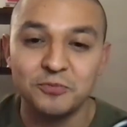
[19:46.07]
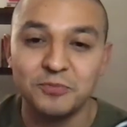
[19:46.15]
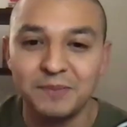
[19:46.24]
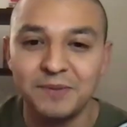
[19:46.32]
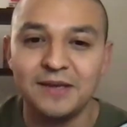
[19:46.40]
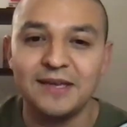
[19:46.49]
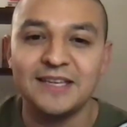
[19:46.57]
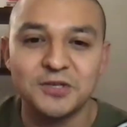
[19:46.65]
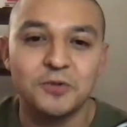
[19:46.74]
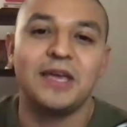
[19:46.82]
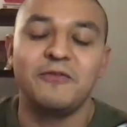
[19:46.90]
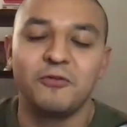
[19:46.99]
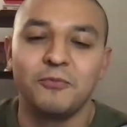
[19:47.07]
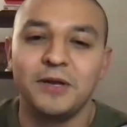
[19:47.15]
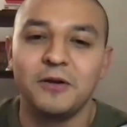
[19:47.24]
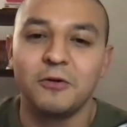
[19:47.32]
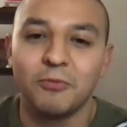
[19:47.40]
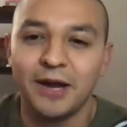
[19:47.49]
Maybe it's okay for me
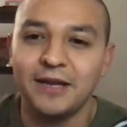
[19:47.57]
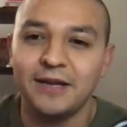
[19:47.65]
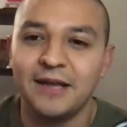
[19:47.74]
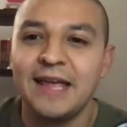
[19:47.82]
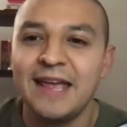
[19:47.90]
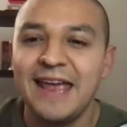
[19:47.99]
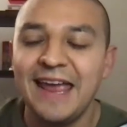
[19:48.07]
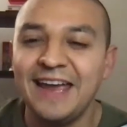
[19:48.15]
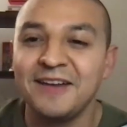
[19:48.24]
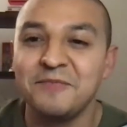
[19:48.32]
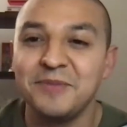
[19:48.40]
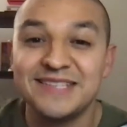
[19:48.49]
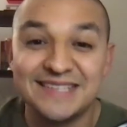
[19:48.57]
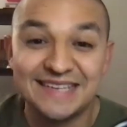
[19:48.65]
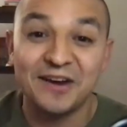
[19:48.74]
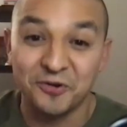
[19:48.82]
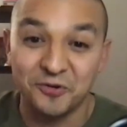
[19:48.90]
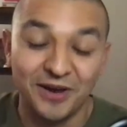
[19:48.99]
to write and be
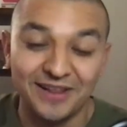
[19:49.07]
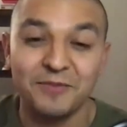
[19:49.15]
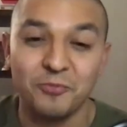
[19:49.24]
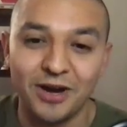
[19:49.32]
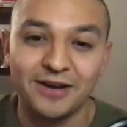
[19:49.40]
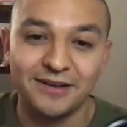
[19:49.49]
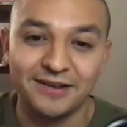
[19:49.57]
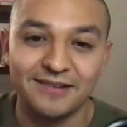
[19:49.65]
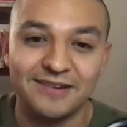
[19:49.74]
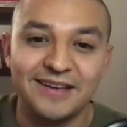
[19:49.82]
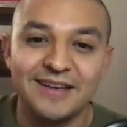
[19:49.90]
scared while I'm writing.